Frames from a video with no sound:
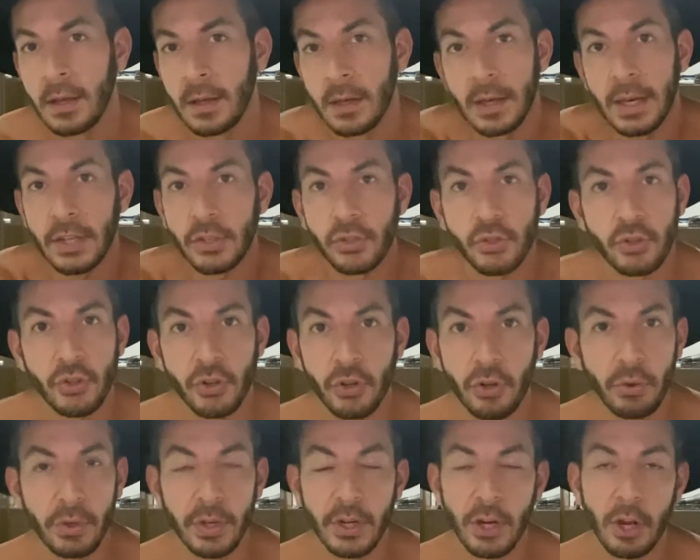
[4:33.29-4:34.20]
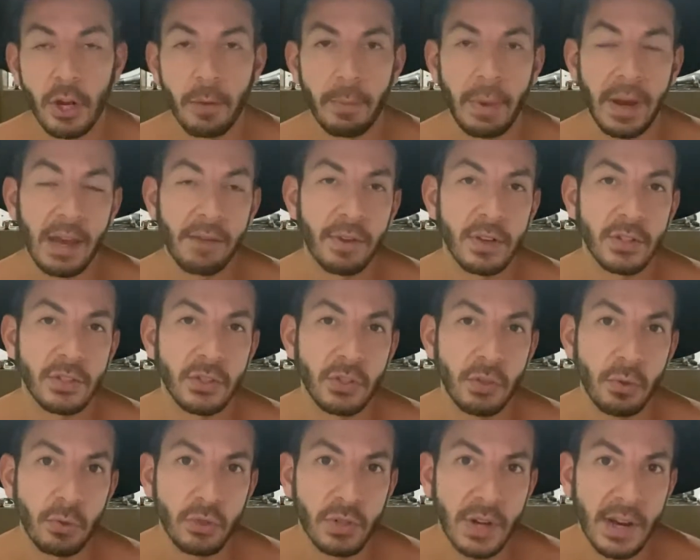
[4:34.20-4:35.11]
it's true, you know, many of us
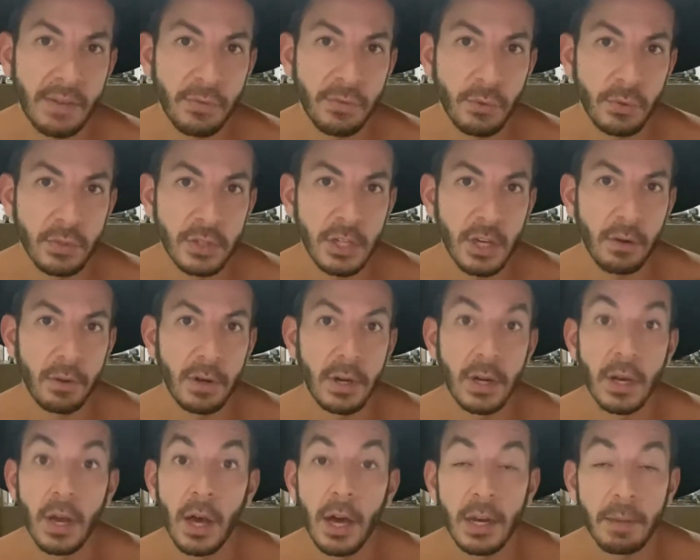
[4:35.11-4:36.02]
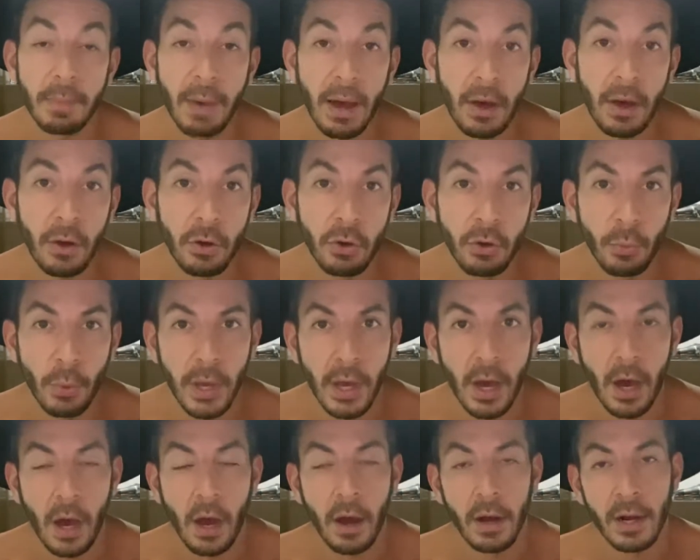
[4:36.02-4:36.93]
do travel to go and learn about who we
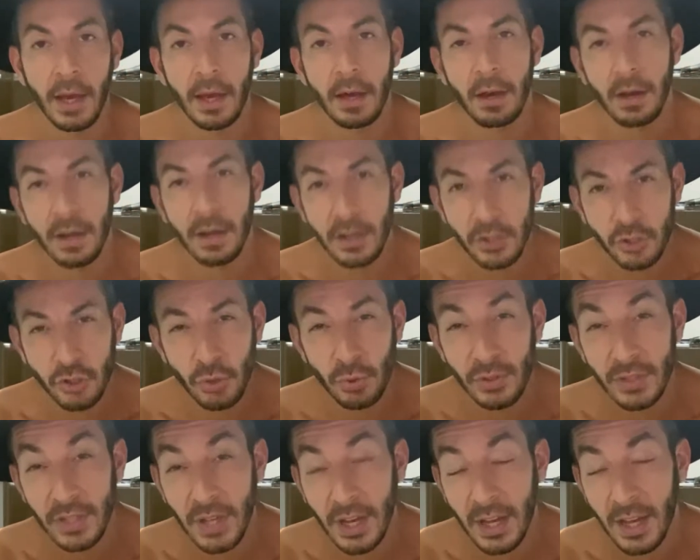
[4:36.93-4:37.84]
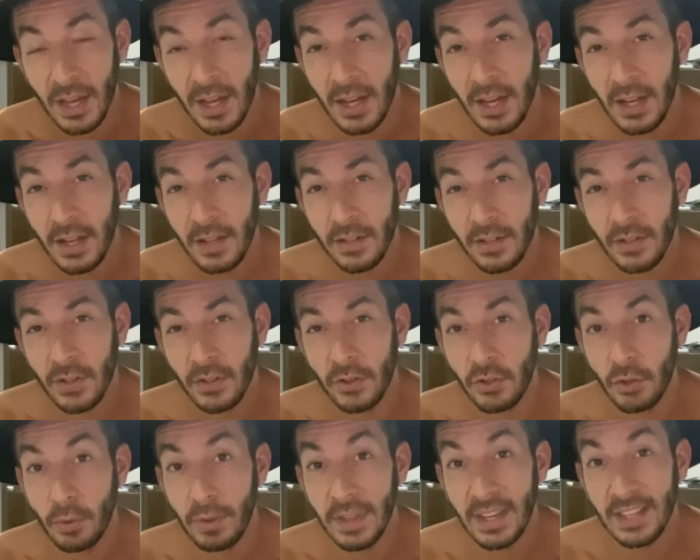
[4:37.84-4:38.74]
are. And I urge you to to
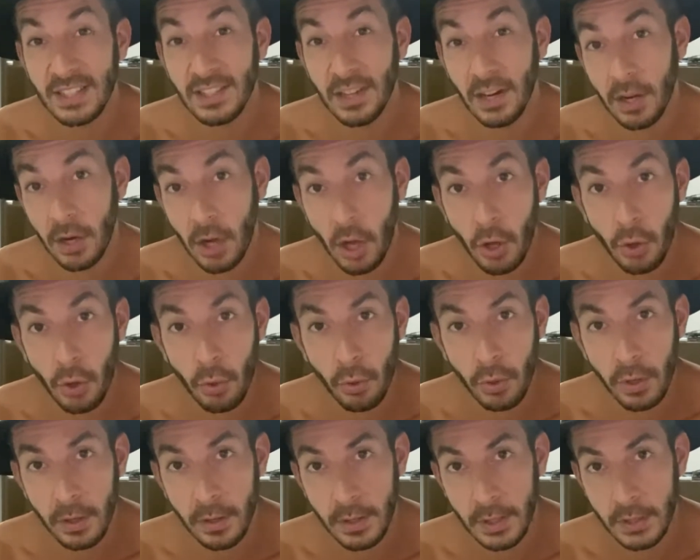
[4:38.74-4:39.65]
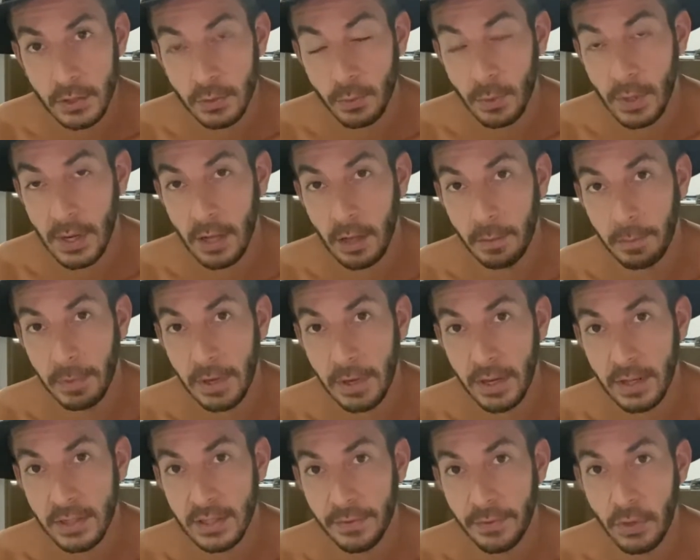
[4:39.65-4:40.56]
do this alone as well
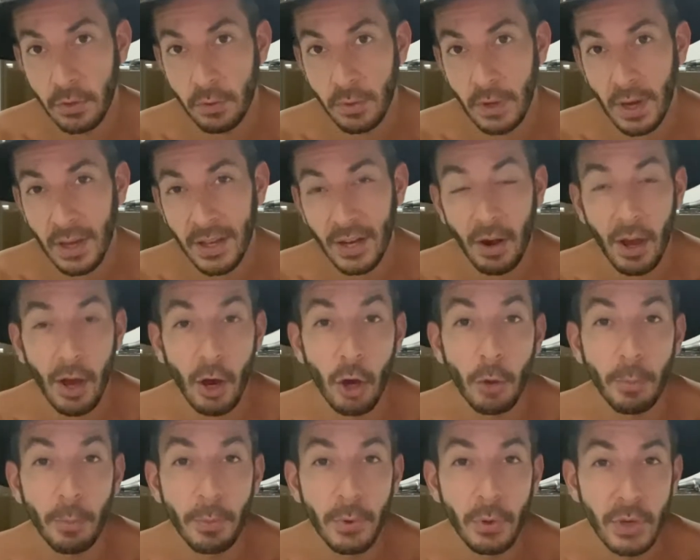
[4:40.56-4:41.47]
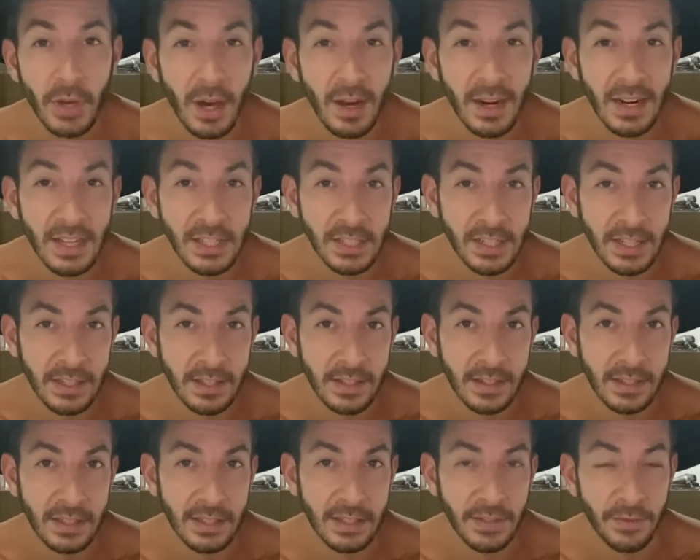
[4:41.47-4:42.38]
because if you you know i hope you're young listening to
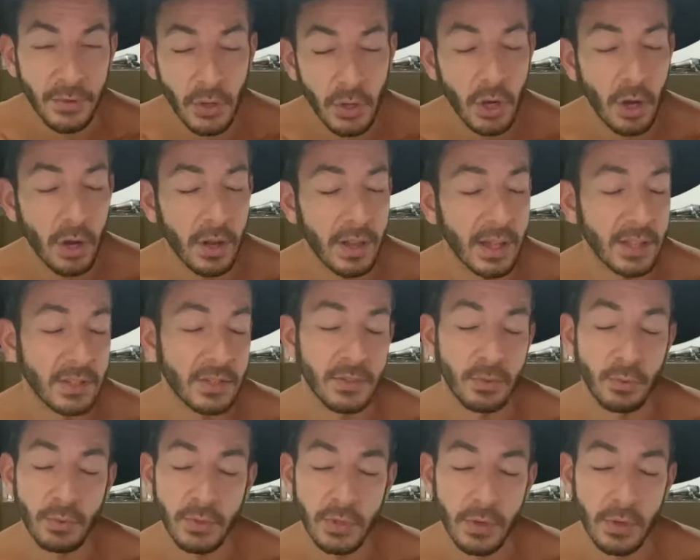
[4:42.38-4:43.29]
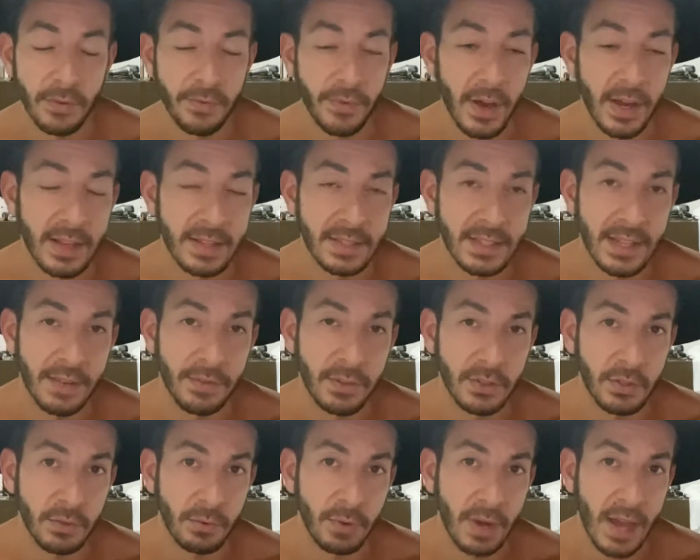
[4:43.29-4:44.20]
this if you're not that's also fine it's never
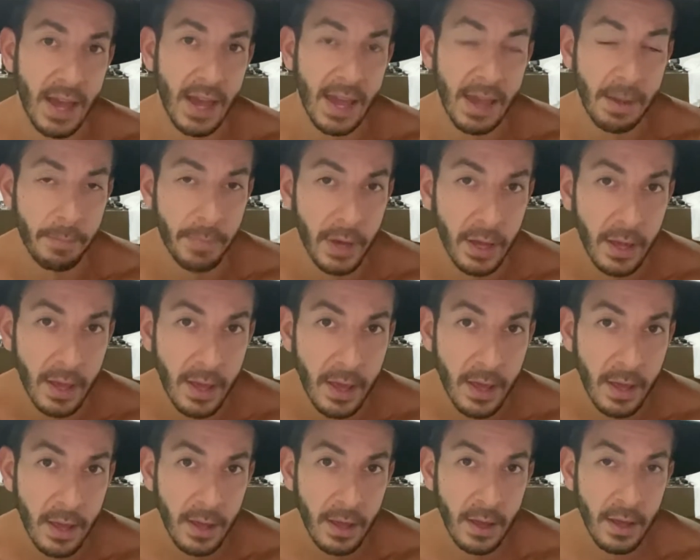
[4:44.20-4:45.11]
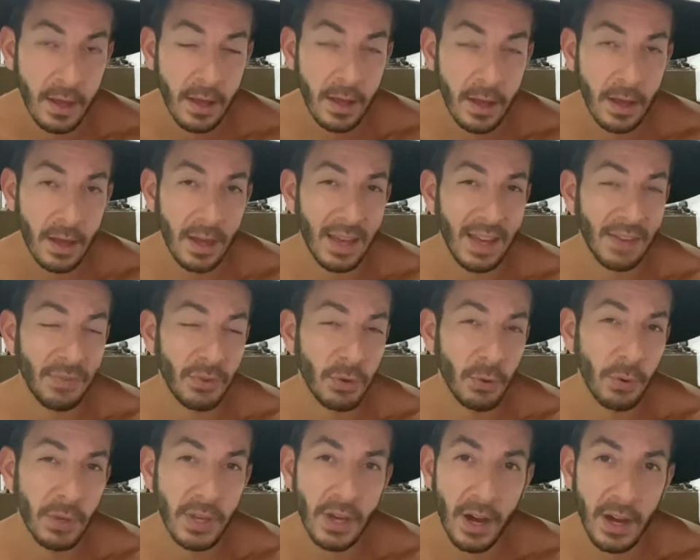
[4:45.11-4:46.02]
too late but if
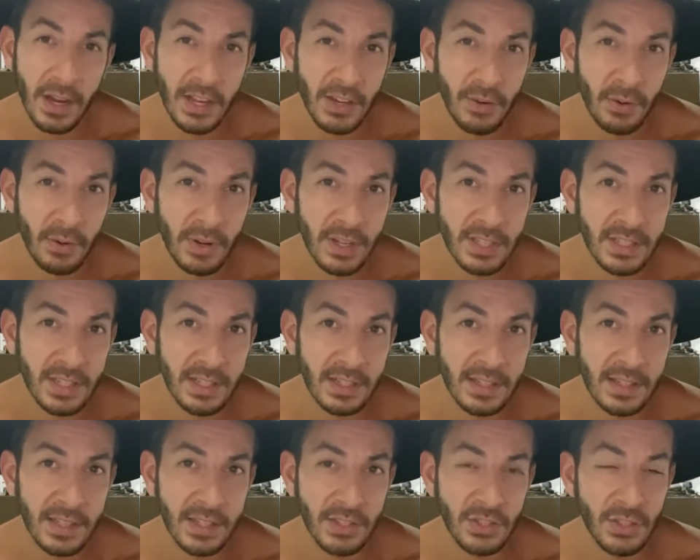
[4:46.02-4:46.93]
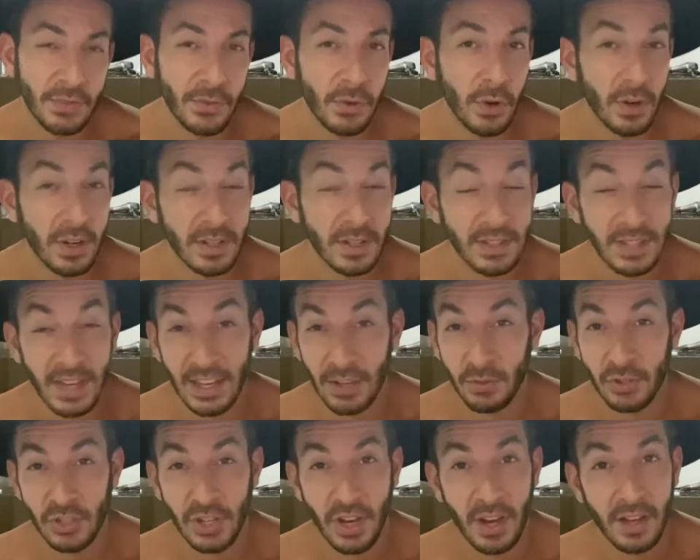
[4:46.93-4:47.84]
you're young and you're listening to this you've got to take your
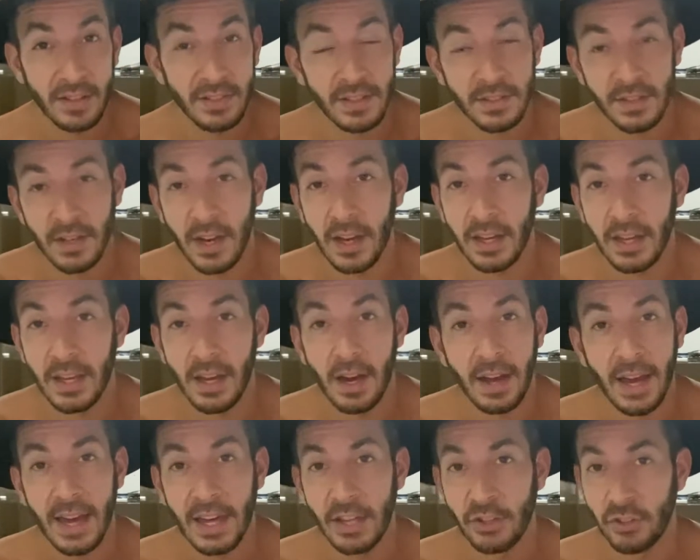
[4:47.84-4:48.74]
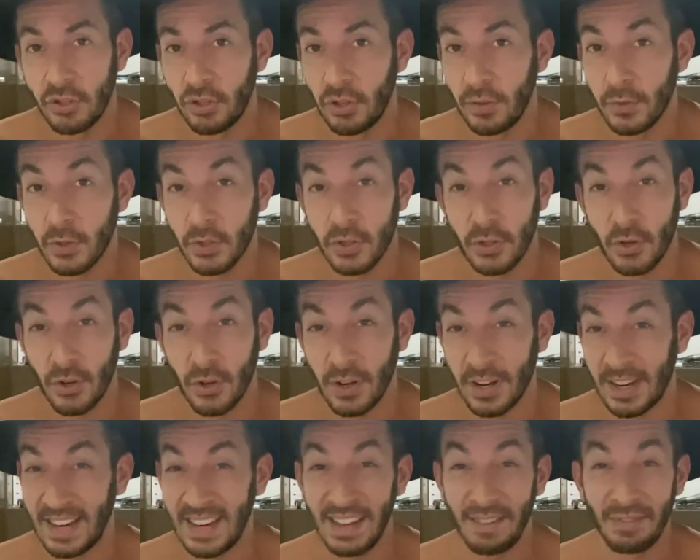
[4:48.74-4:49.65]
chances at a young age and you've just got to
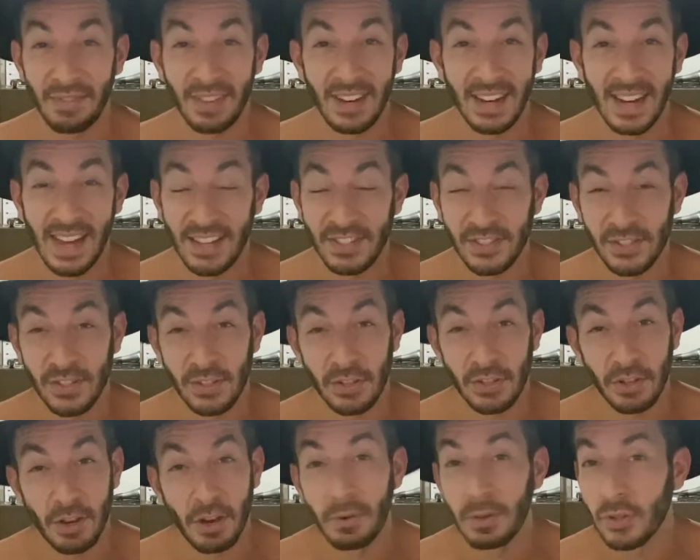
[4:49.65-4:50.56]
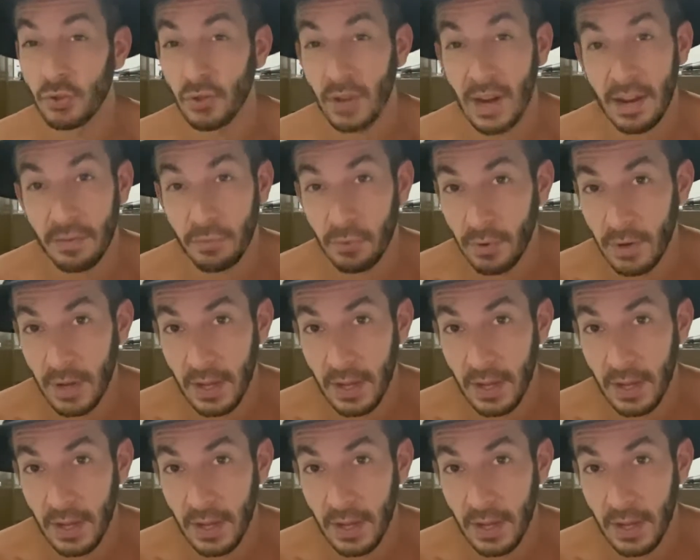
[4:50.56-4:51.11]
leave the nest and go and travel